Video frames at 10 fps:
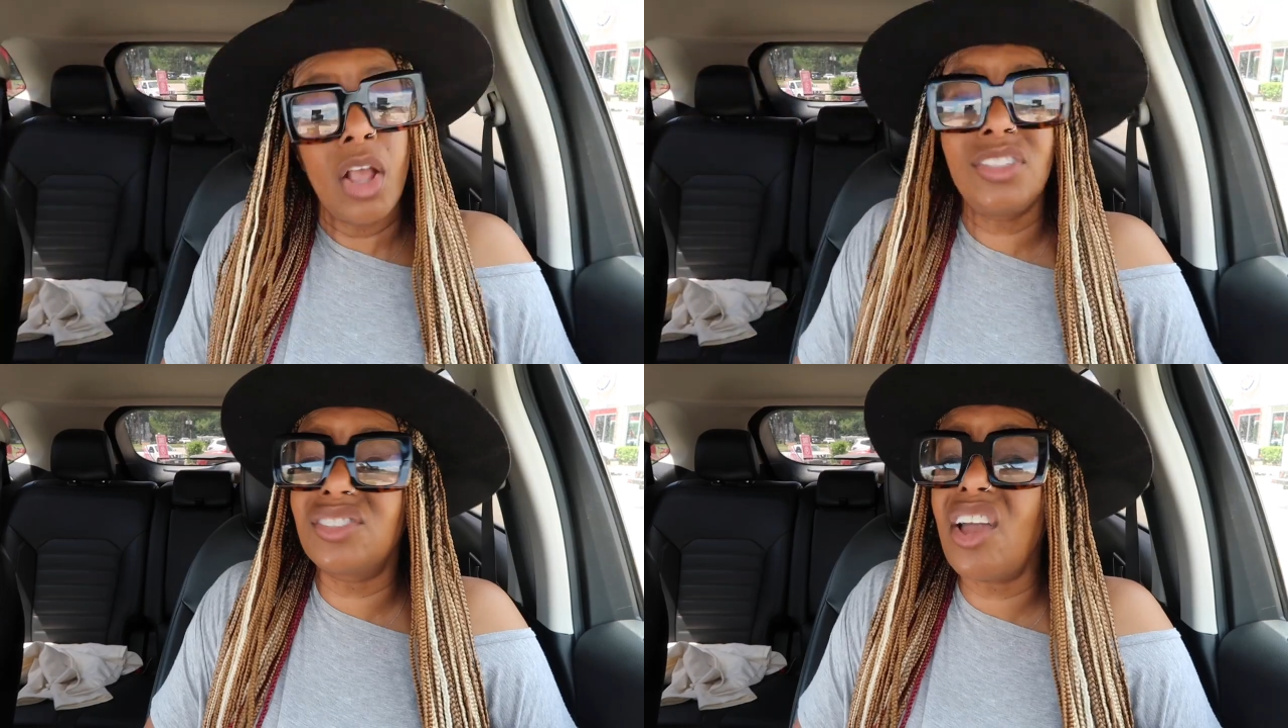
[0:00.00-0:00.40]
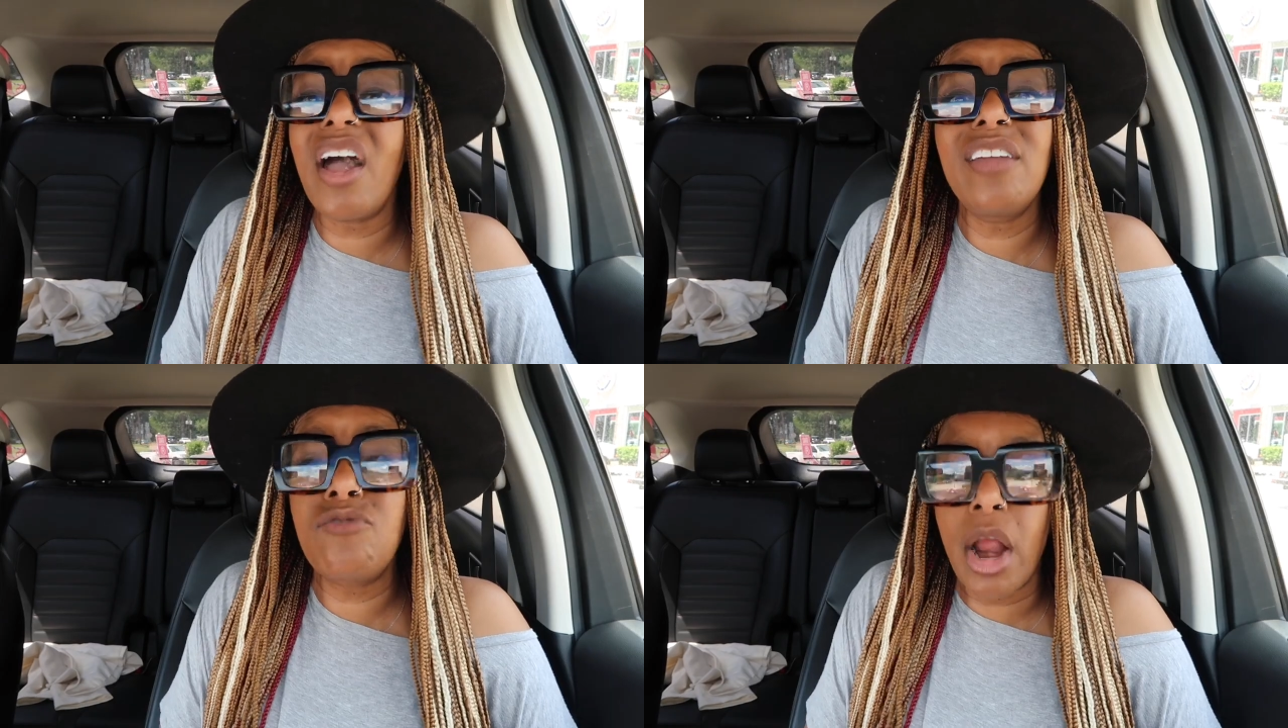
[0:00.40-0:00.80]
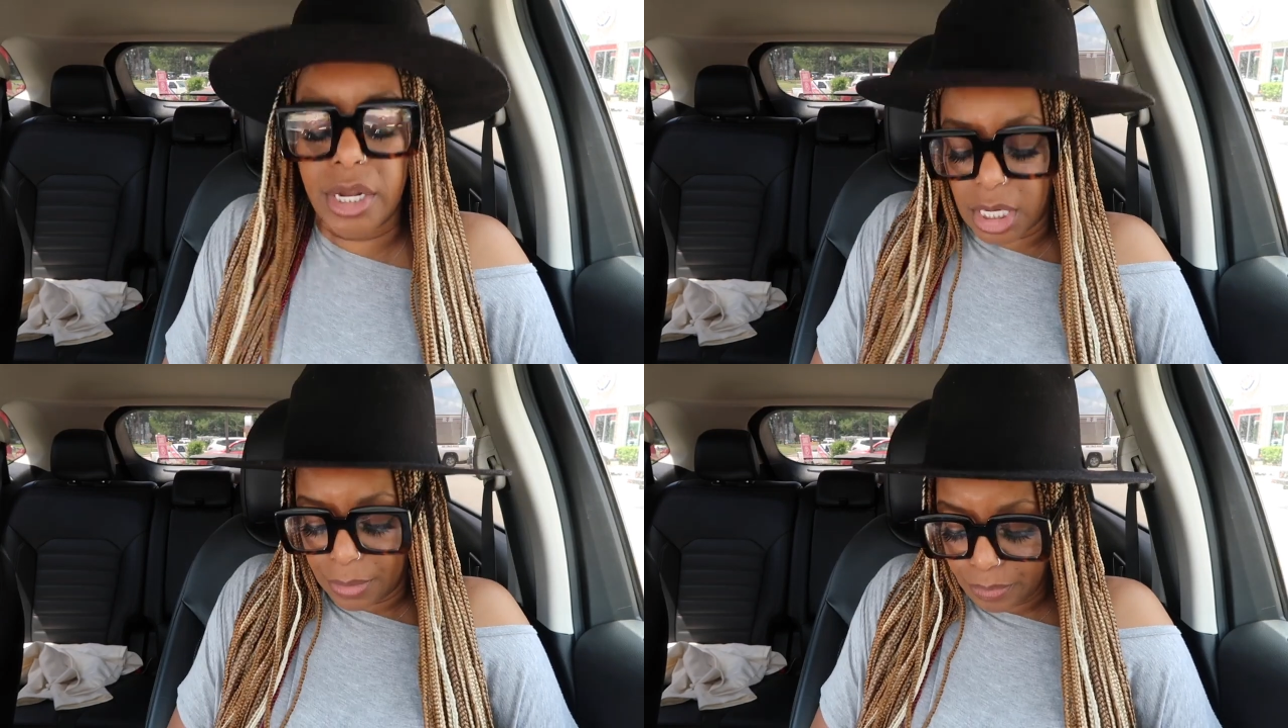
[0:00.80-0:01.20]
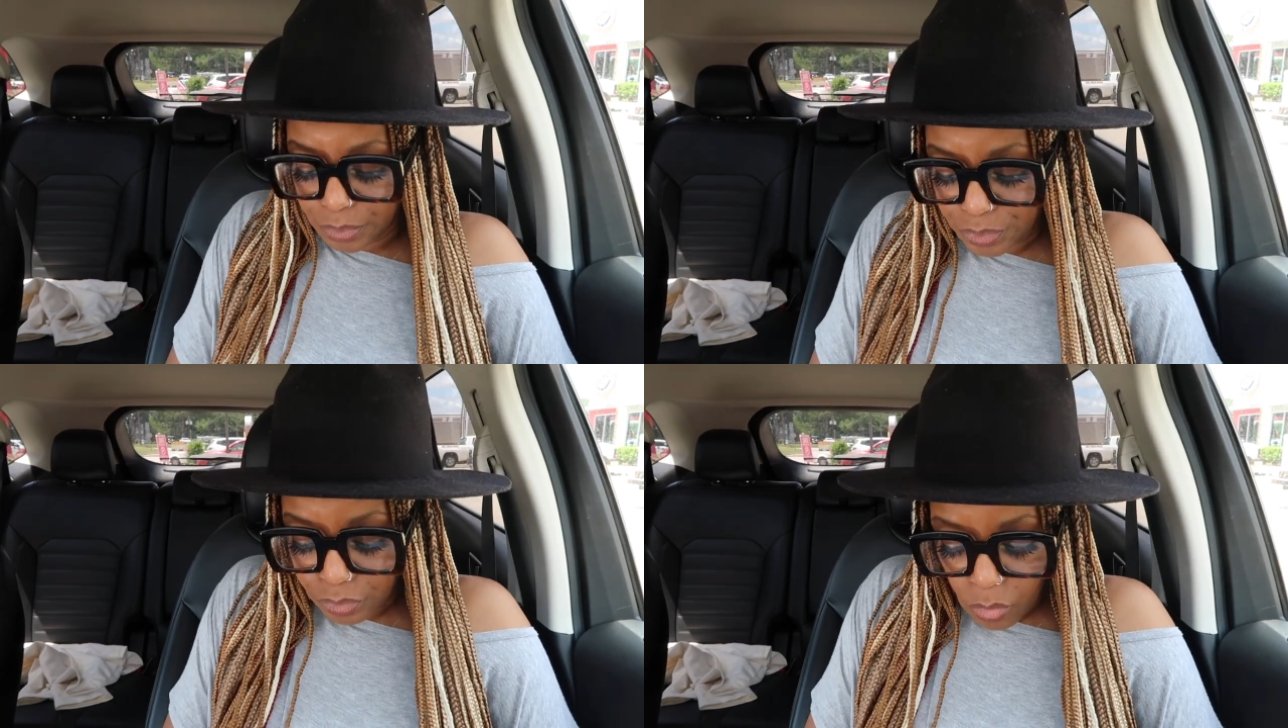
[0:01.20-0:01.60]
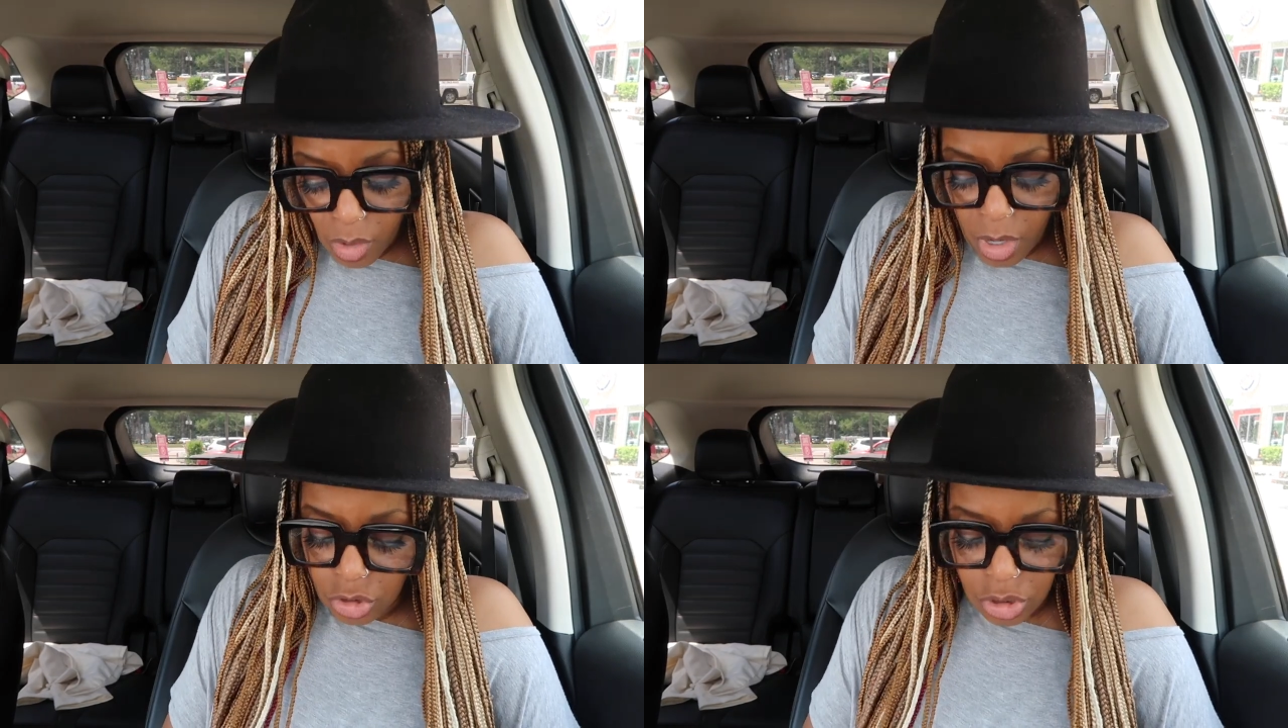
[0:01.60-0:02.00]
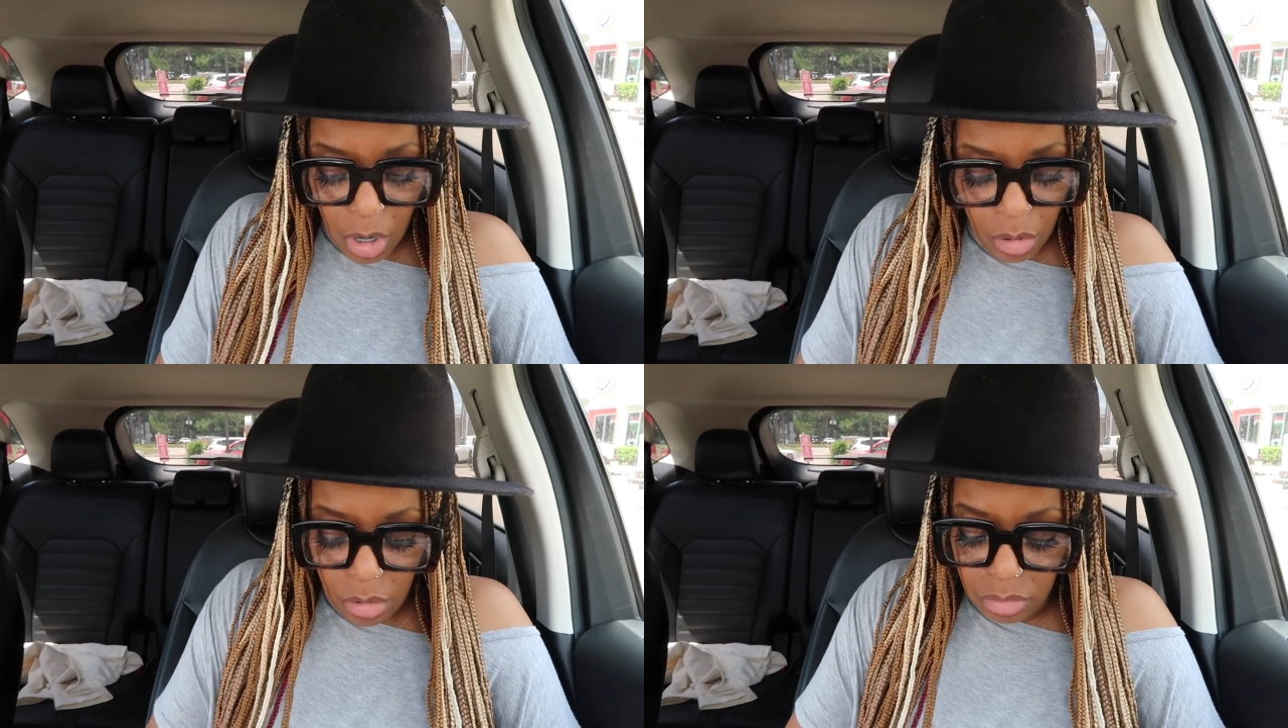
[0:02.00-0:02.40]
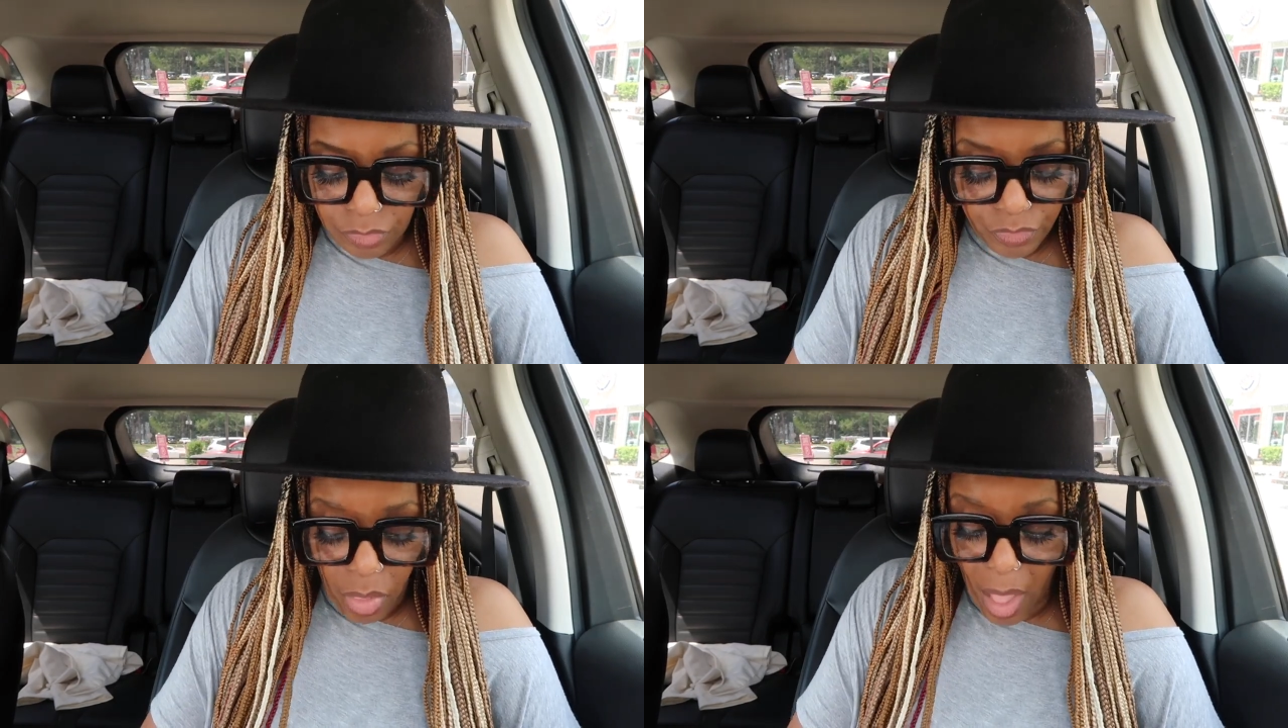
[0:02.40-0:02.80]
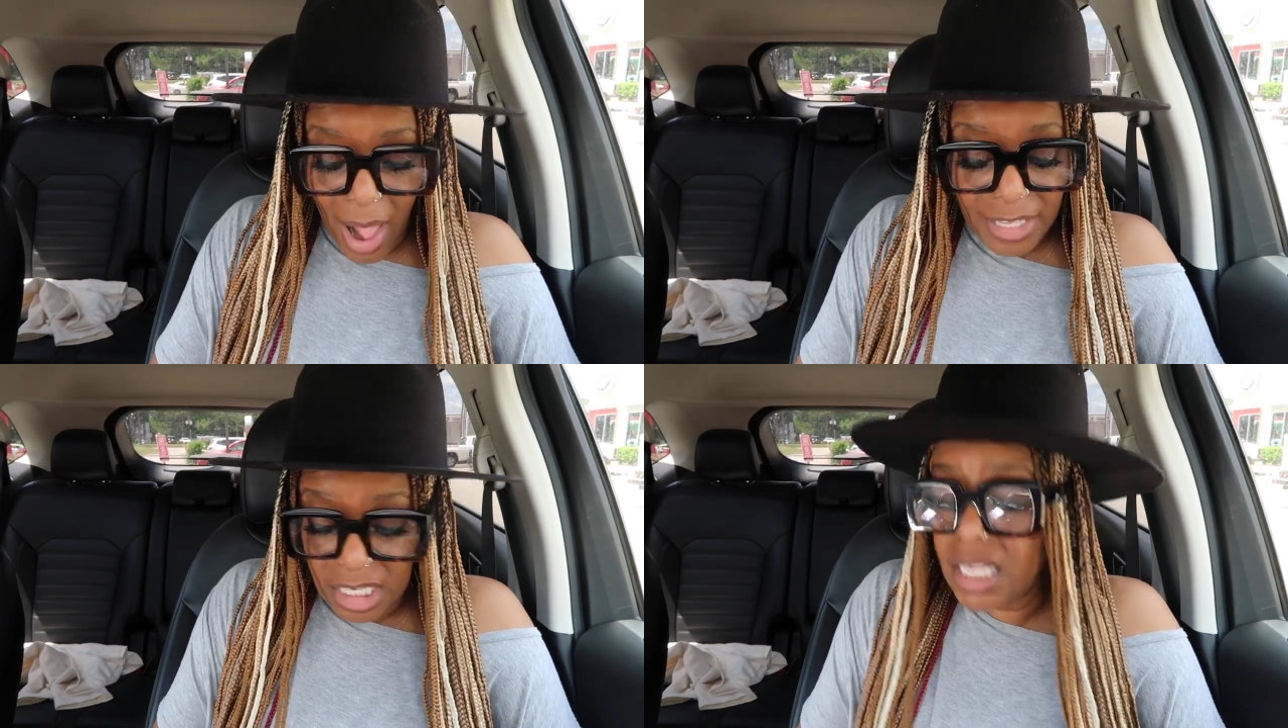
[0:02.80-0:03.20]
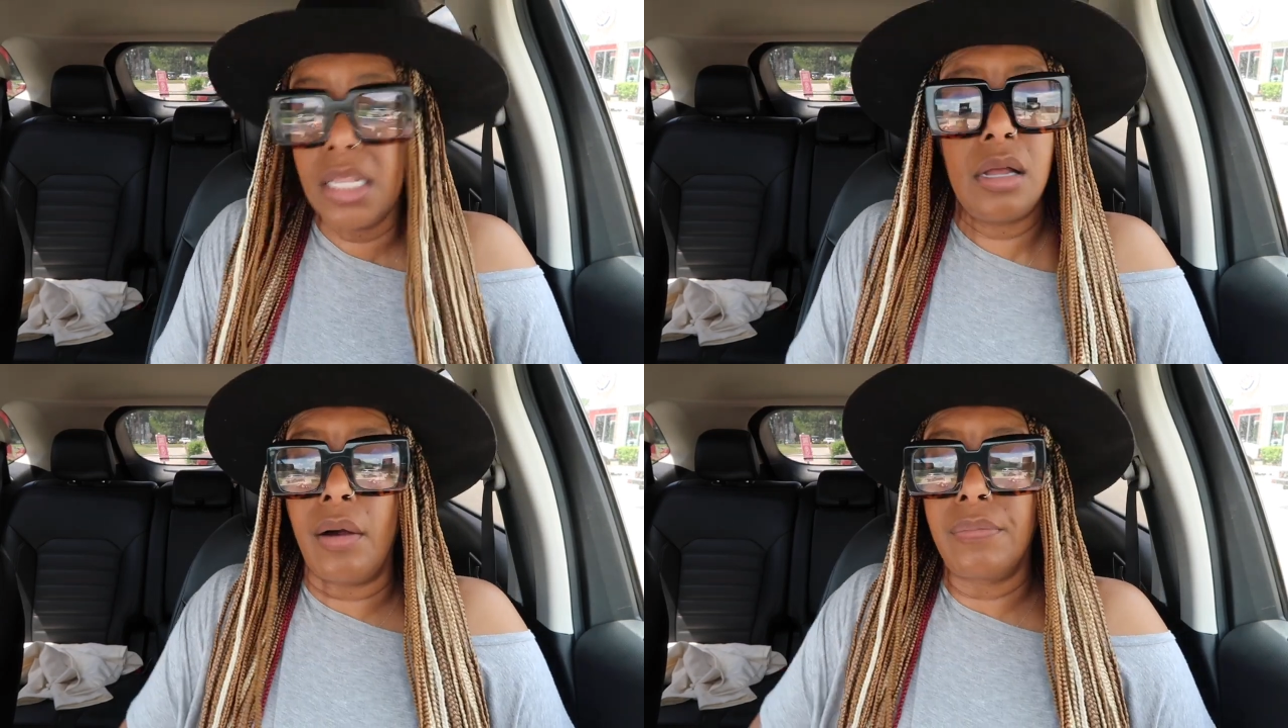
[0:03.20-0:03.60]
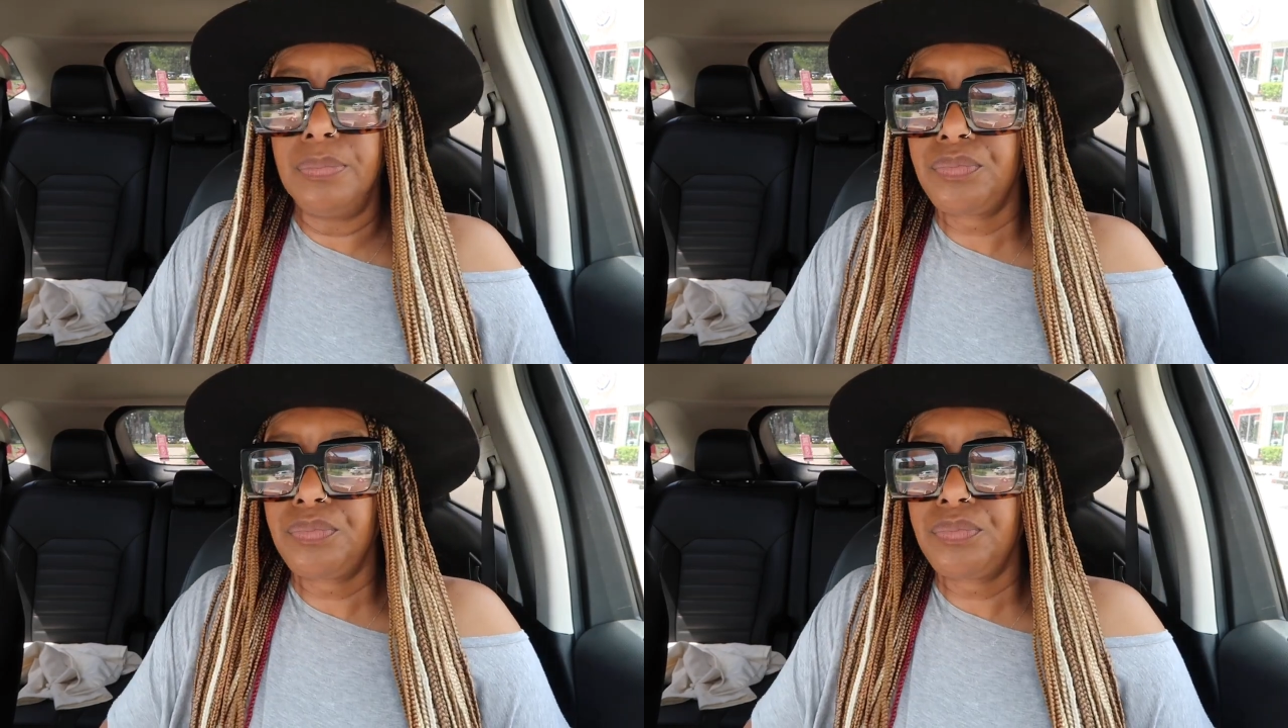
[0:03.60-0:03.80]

Skyrocketing. So I did look.